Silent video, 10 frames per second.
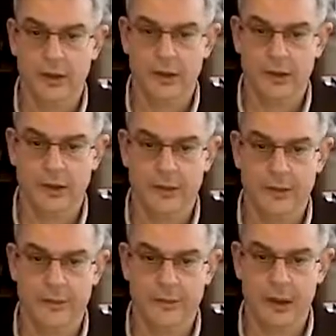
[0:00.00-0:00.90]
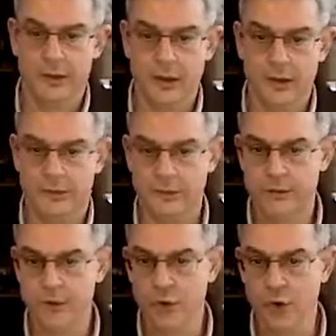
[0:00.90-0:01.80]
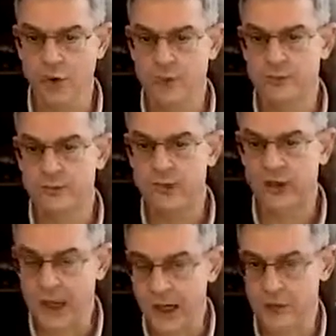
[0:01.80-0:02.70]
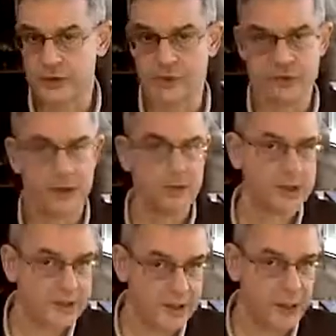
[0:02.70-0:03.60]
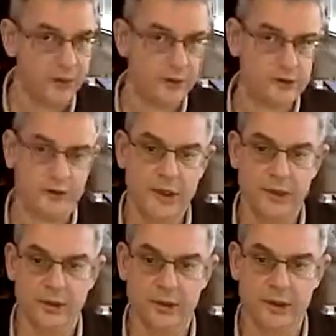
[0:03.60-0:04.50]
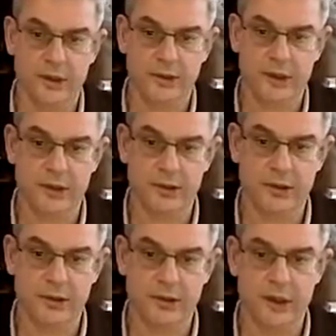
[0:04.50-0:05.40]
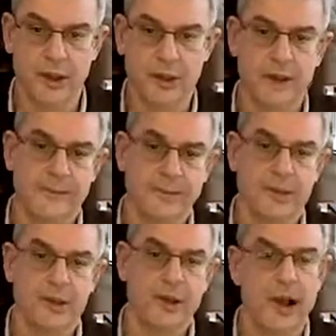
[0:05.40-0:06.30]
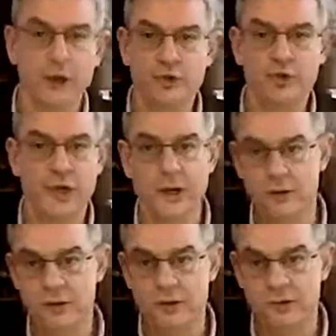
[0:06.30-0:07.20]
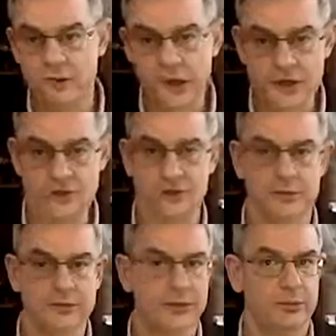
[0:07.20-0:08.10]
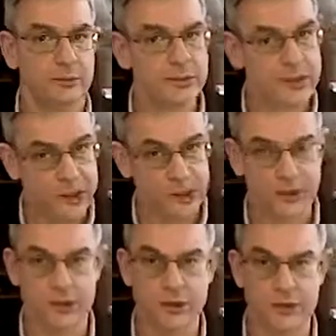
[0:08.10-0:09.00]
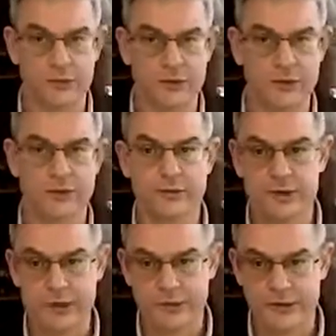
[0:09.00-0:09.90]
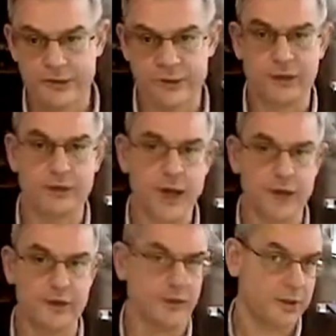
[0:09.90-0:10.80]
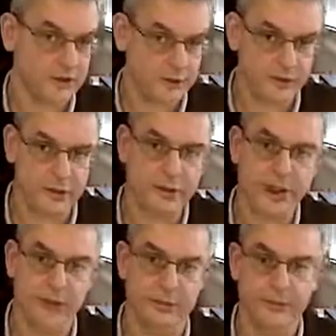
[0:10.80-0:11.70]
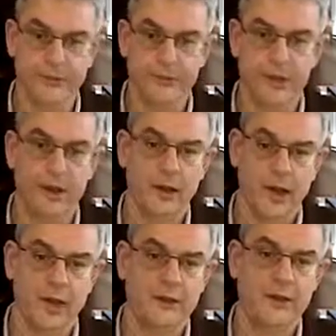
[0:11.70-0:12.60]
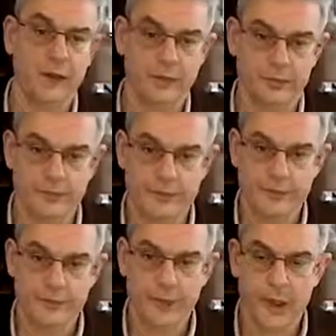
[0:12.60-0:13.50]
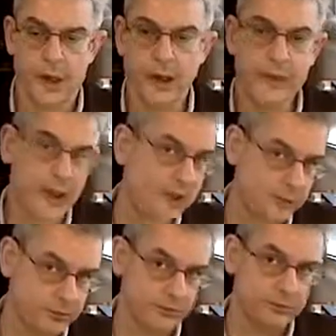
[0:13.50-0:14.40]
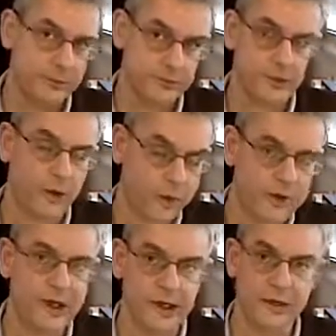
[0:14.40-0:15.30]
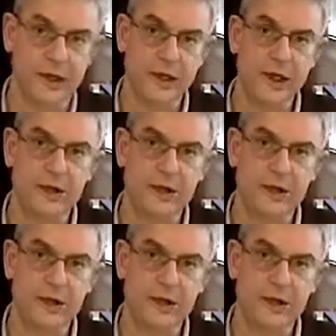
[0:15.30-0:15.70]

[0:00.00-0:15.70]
the role of medication and placebos in therapy, how to deal with confrontation, with persecutory delusions, with narcissistic rage, narcissistic shame, and so on. And then on the second